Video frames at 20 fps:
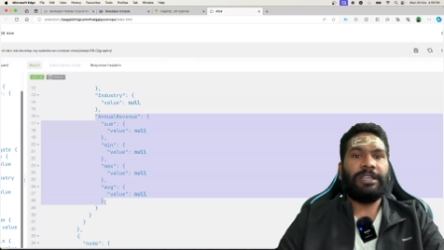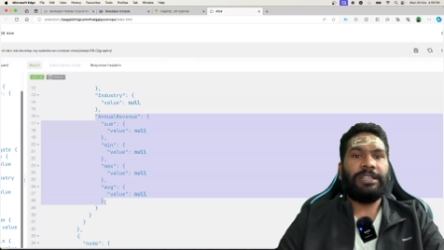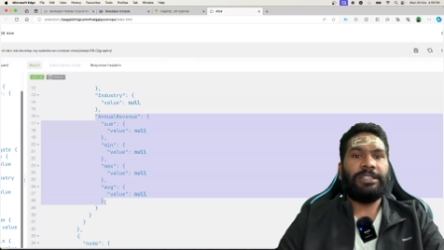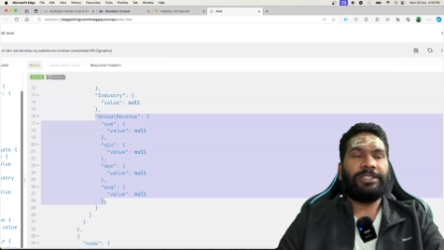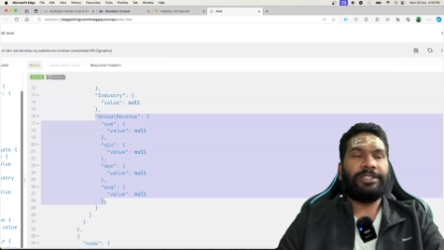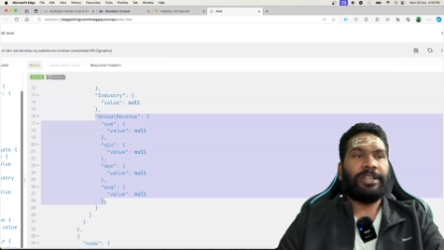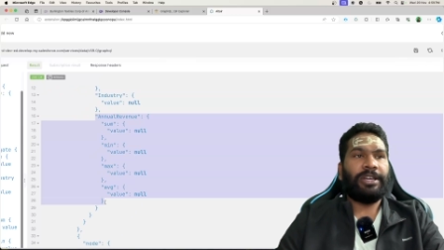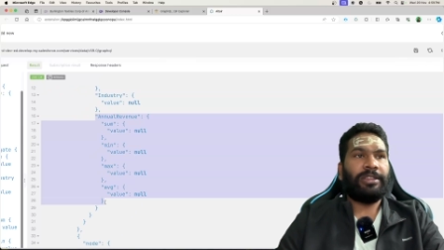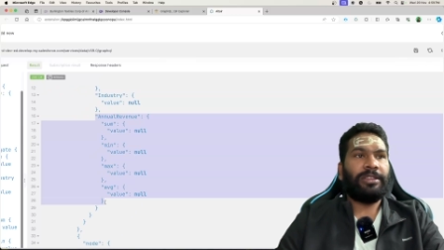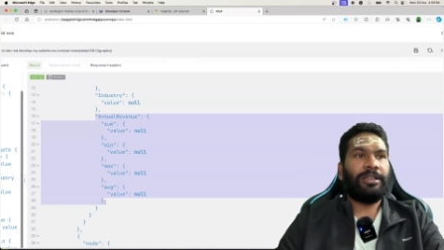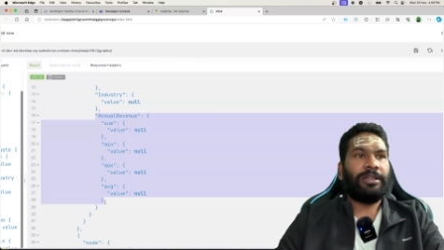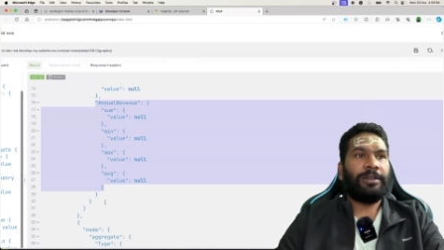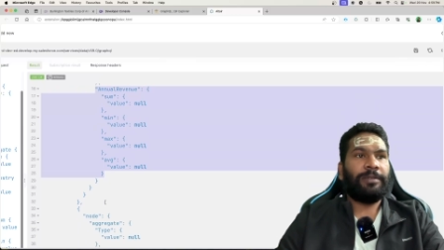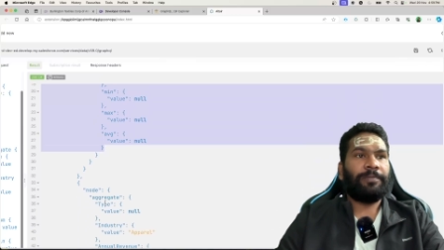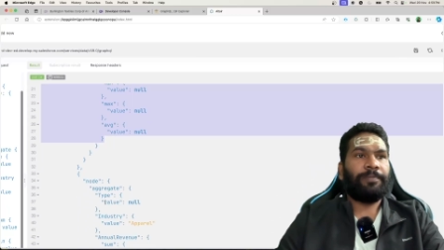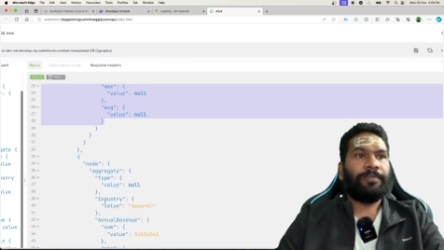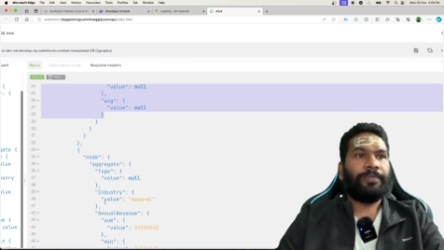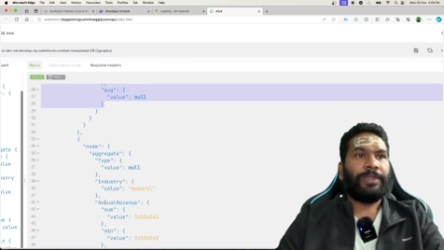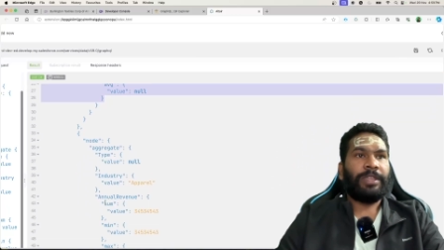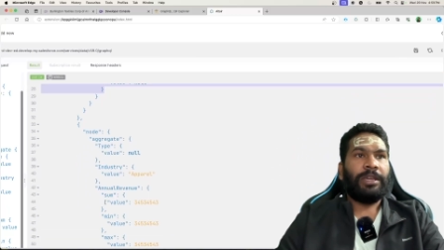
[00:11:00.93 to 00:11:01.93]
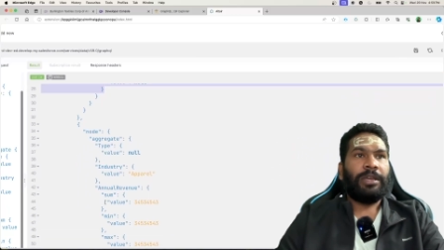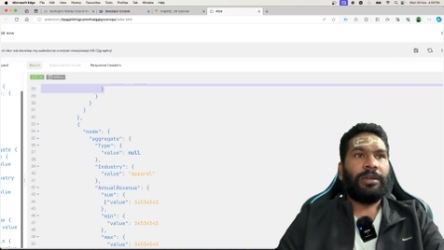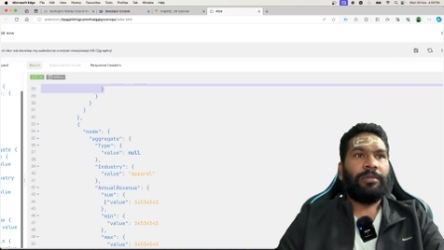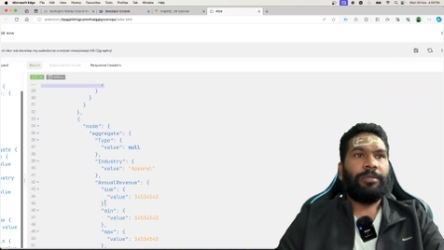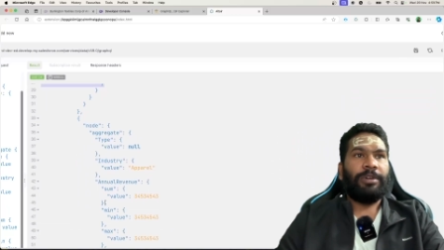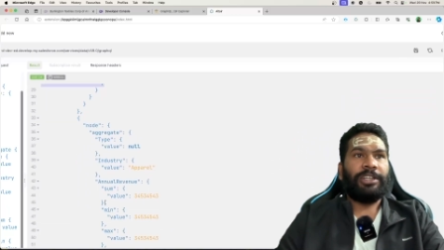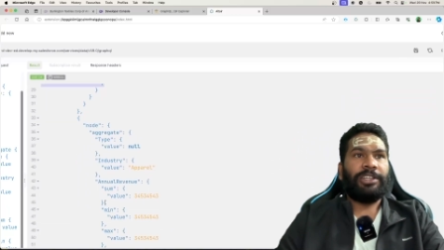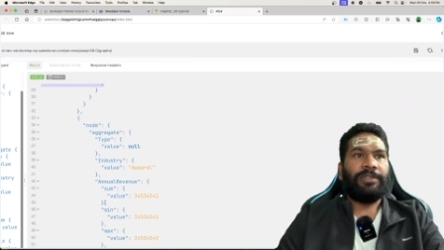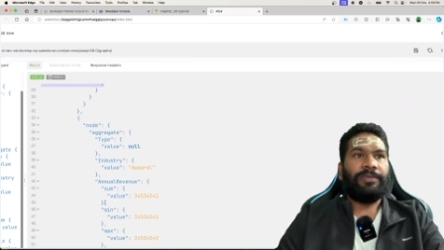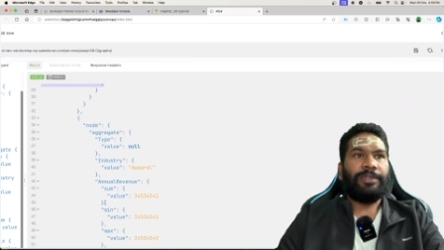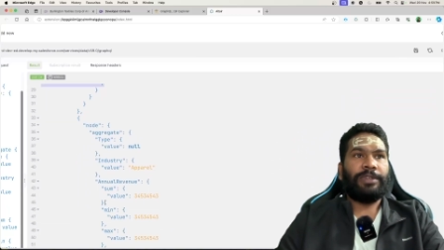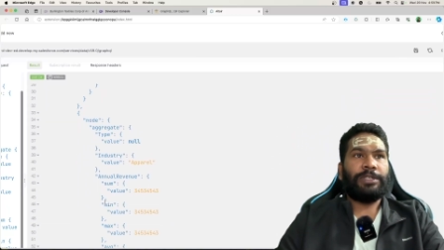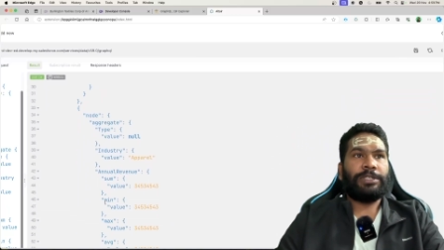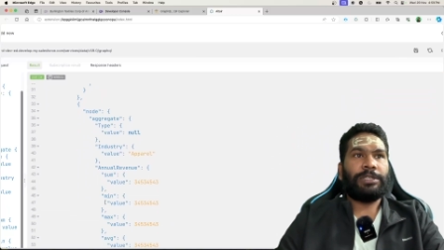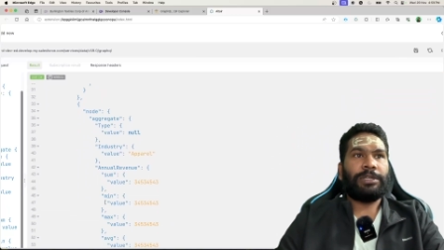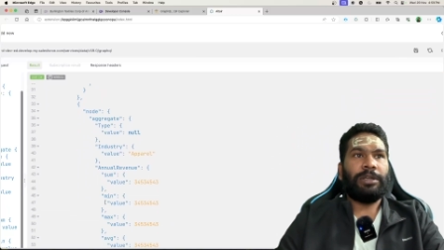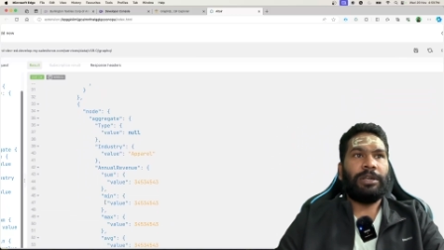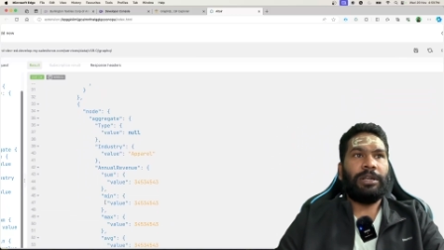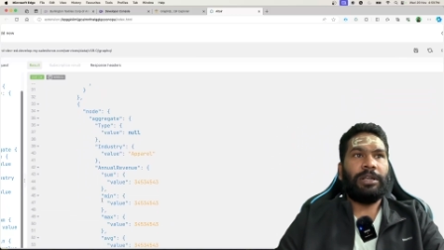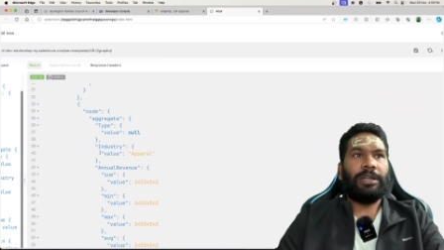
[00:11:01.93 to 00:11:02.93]
there is nothing but if you
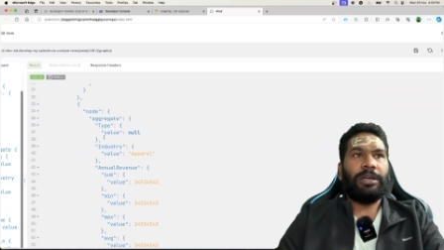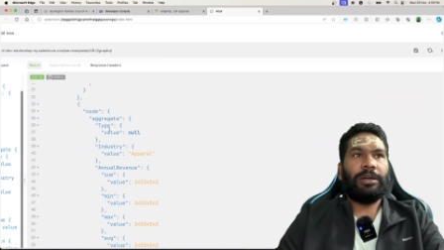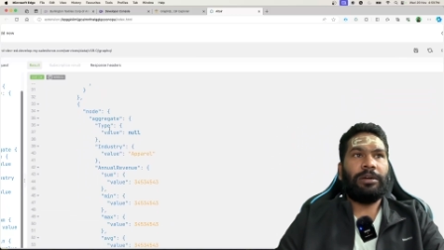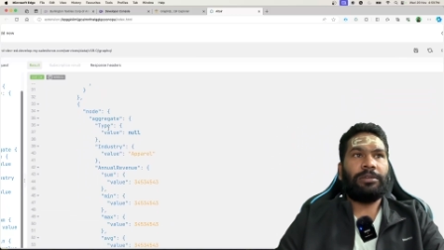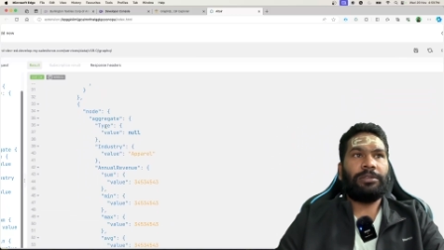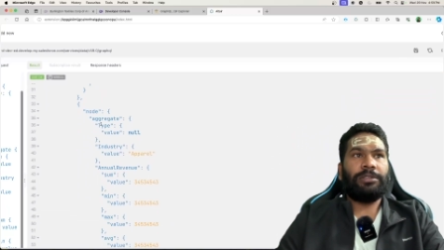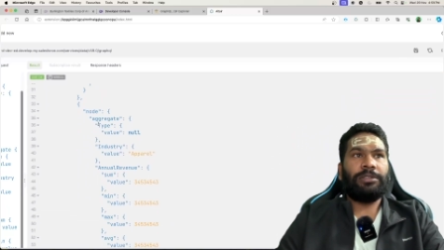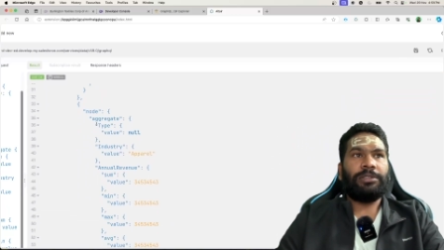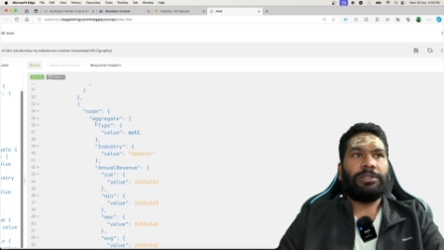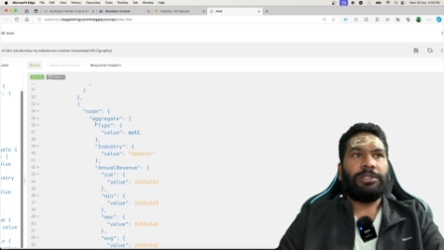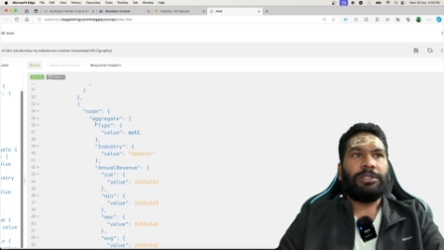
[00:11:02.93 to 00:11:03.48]
scroll down